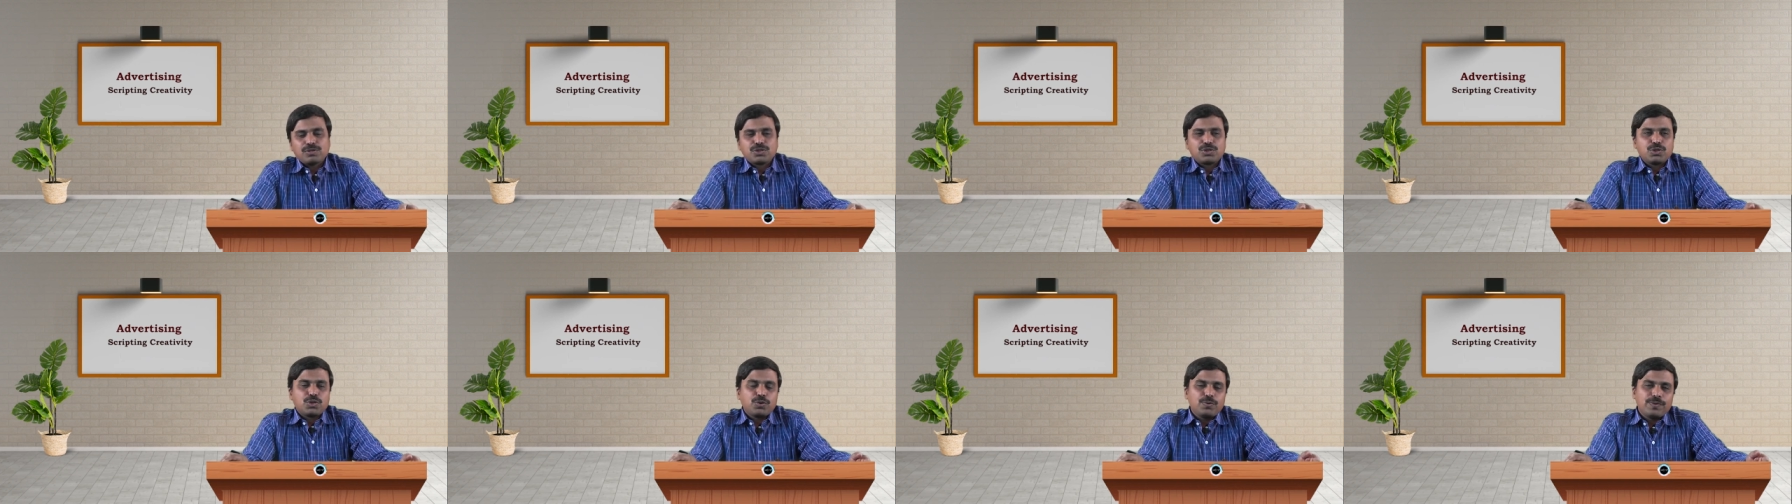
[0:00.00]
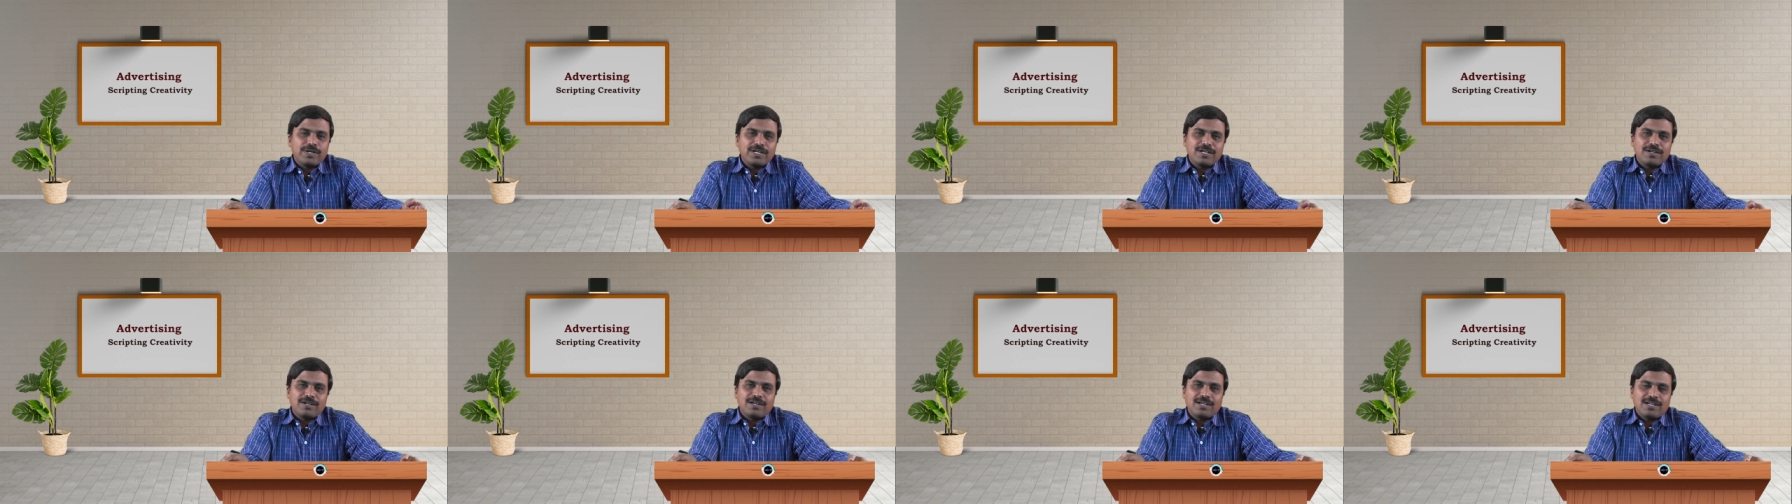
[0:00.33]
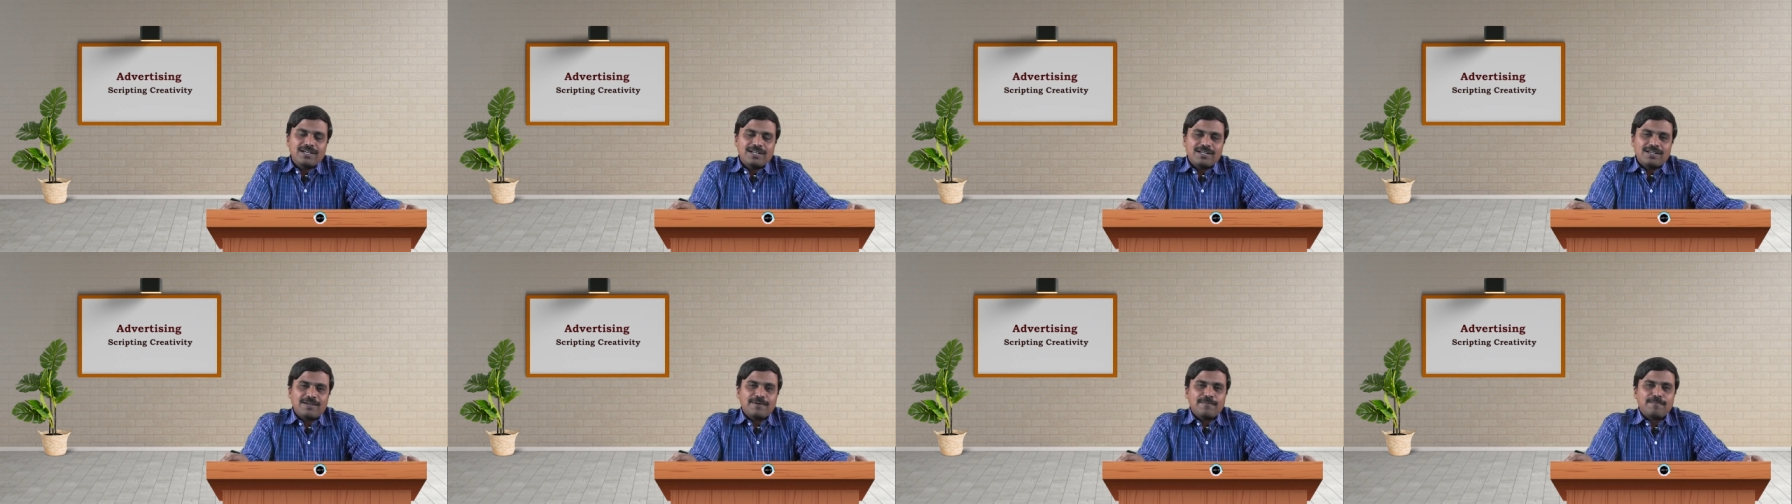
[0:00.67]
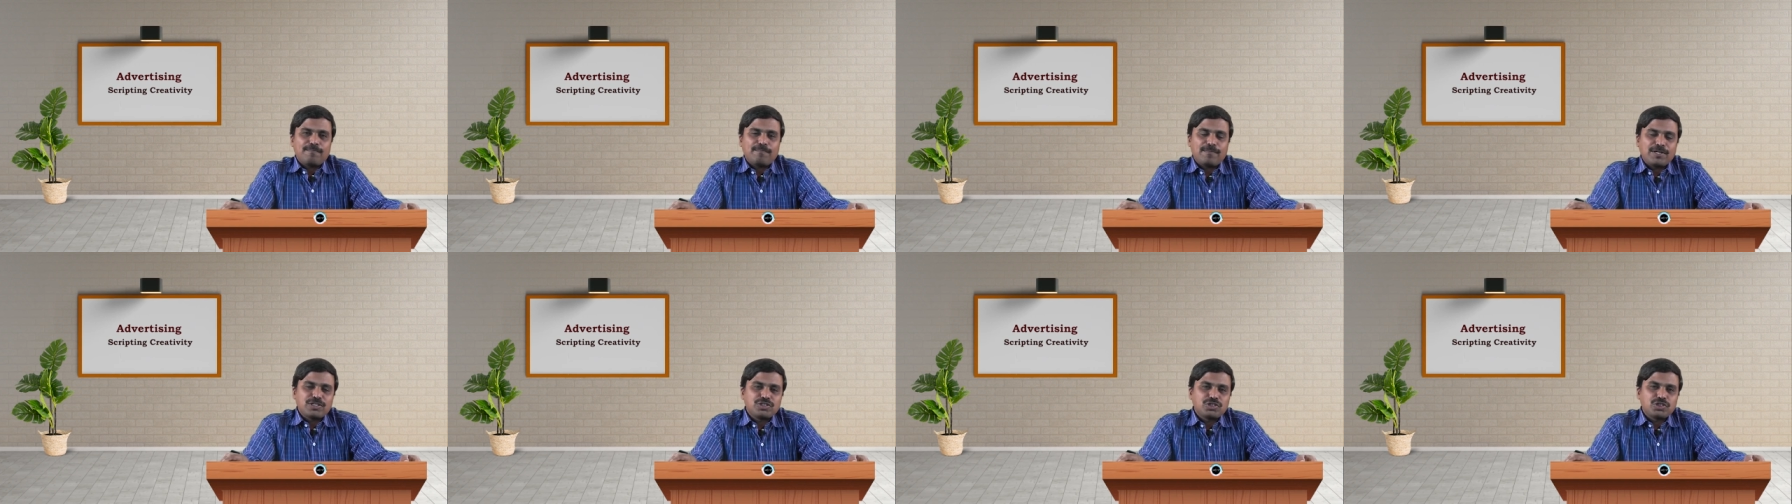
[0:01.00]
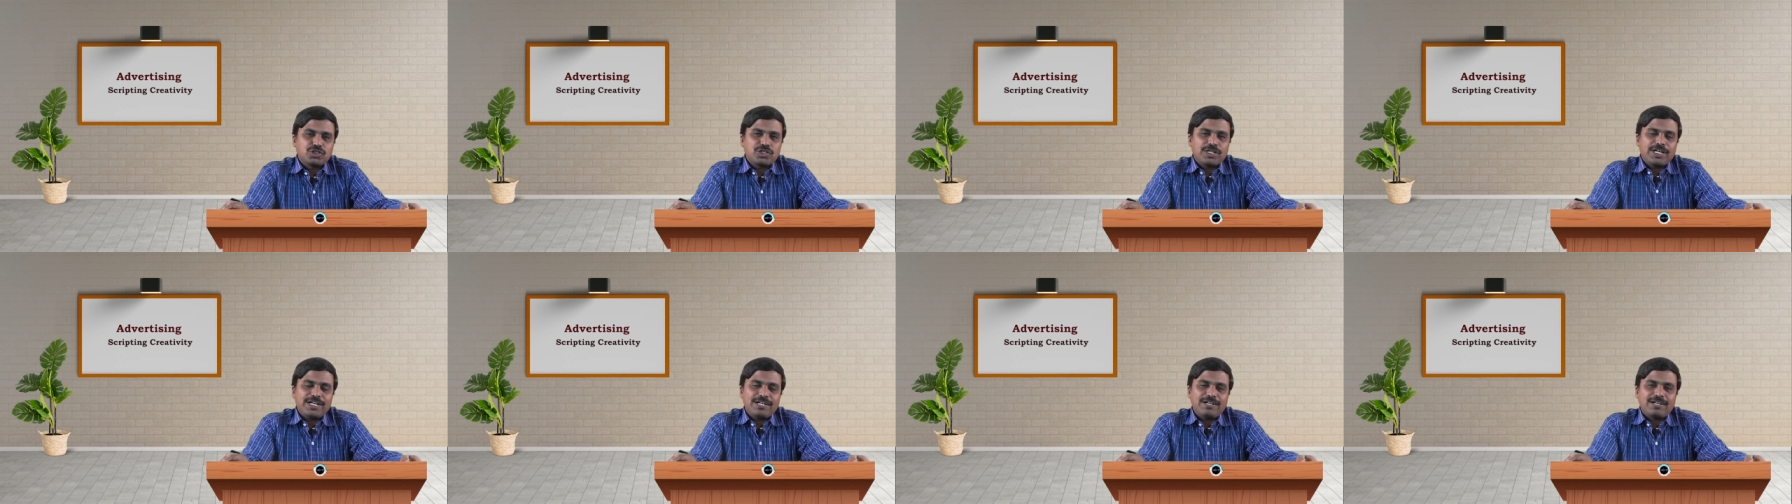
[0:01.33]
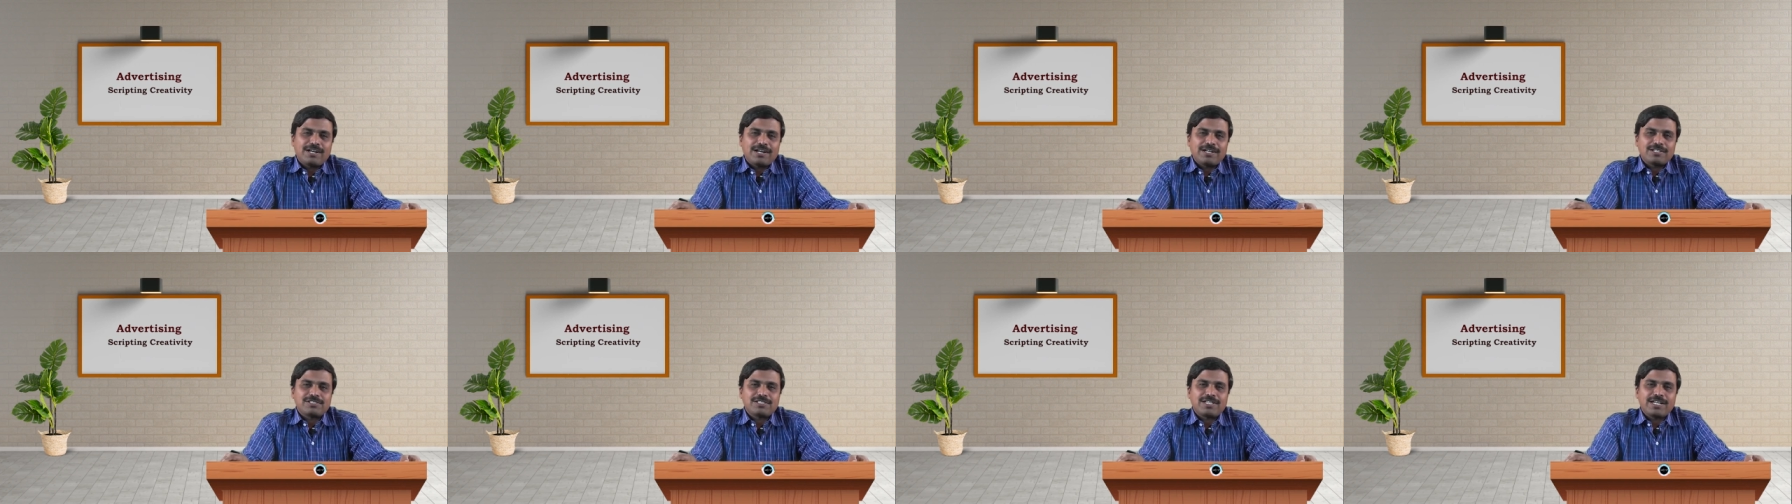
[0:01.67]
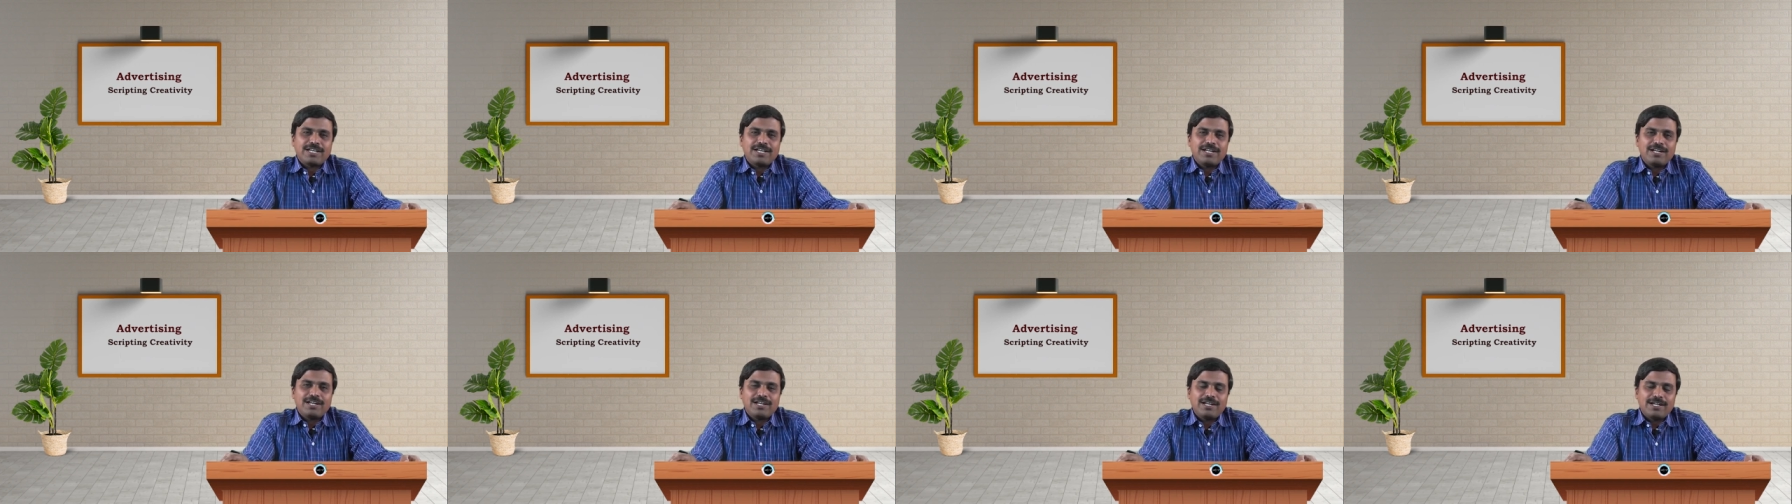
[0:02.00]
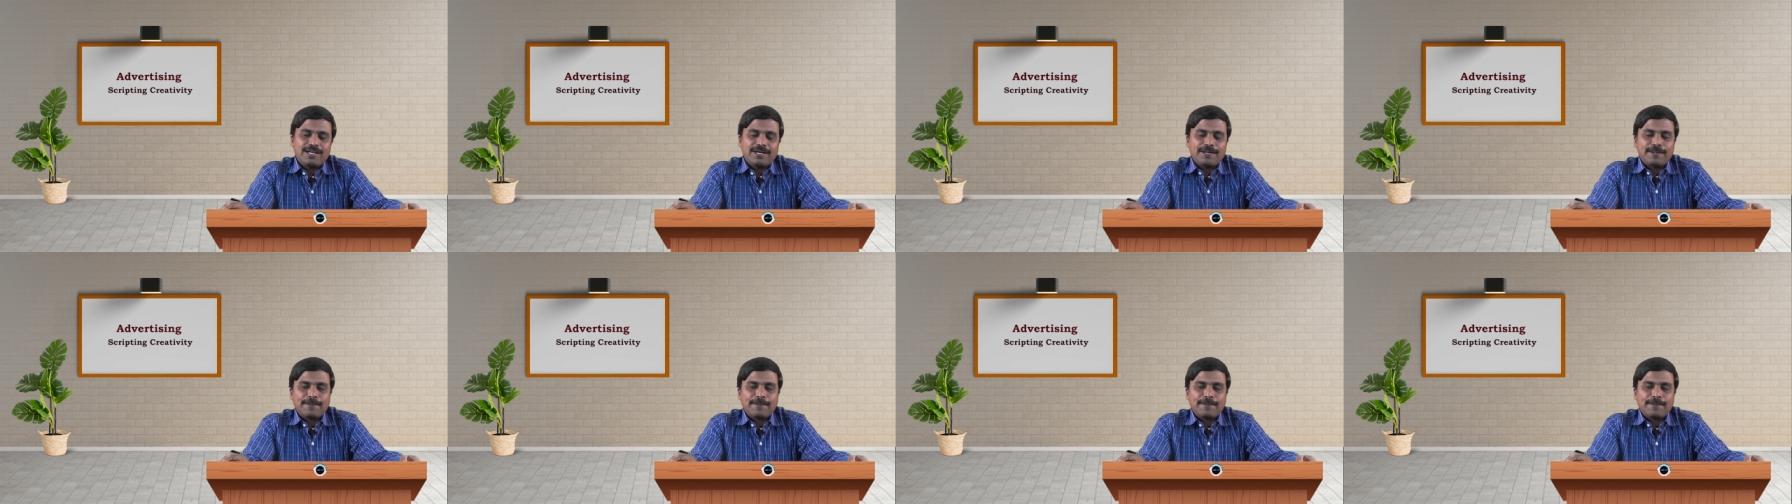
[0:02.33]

showing much interest in